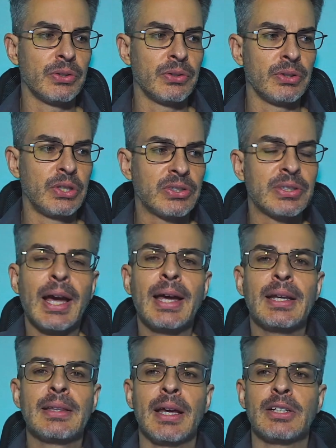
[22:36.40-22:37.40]

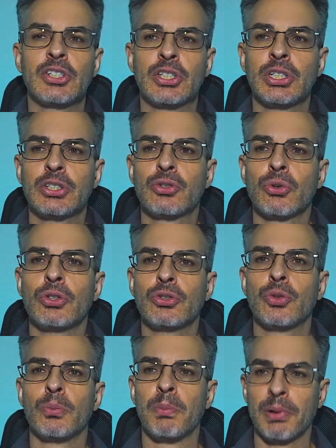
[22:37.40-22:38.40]
decided that she's going
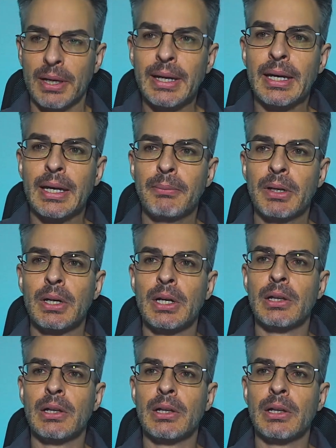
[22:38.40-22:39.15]
to blame